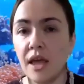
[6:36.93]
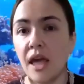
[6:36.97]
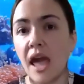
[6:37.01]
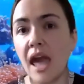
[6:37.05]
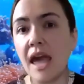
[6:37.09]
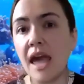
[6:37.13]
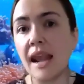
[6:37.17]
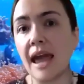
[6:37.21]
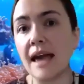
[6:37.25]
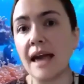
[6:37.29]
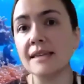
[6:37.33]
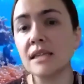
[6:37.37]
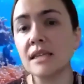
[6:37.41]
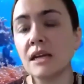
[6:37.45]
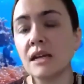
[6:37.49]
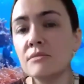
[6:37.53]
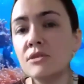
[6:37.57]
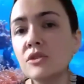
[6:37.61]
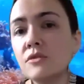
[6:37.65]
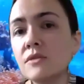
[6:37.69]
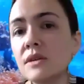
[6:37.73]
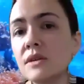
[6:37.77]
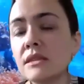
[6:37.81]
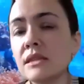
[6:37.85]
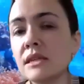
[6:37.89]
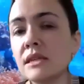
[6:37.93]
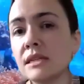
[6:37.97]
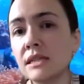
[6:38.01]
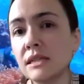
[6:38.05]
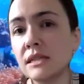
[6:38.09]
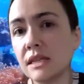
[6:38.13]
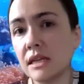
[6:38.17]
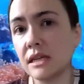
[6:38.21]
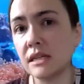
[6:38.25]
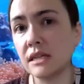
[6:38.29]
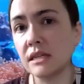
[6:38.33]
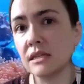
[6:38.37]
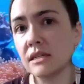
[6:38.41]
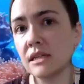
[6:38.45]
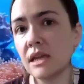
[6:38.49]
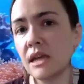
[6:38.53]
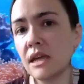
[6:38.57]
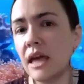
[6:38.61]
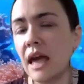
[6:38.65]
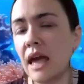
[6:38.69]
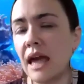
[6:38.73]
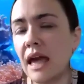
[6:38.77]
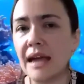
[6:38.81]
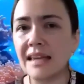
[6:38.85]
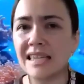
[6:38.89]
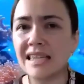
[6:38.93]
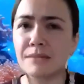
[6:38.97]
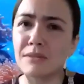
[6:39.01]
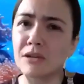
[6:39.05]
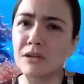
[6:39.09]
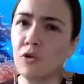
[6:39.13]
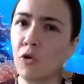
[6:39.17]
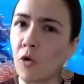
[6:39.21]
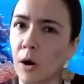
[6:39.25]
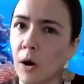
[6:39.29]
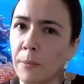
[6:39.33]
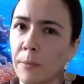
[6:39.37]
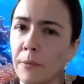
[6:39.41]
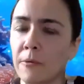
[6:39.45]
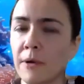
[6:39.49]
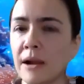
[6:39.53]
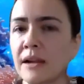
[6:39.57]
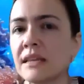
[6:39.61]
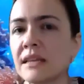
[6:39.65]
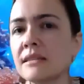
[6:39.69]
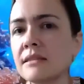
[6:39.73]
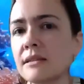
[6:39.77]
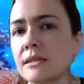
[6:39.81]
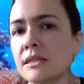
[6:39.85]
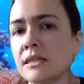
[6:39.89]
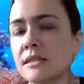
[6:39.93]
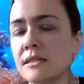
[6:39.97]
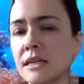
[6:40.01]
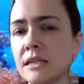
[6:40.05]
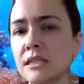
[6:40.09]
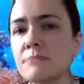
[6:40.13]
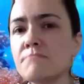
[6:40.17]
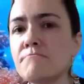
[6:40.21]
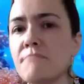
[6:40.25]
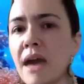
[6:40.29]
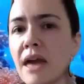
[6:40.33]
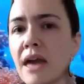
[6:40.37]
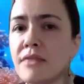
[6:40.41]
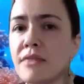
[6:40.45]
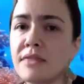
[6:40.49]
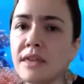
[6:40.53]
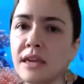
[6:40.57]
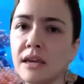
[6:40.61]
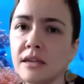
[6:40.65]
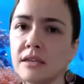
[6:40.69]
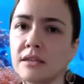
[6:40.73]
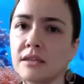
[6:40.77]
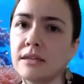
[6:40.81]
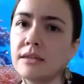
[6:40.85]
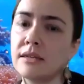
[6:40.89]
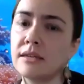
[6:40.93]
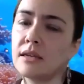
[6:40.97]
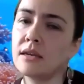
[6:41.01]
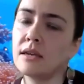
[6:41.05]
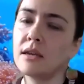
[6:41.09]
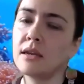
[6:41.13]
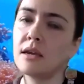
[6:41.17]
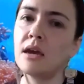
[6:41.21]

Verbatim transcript: And as I'm doing these things, as I'm incorporating this, these methods,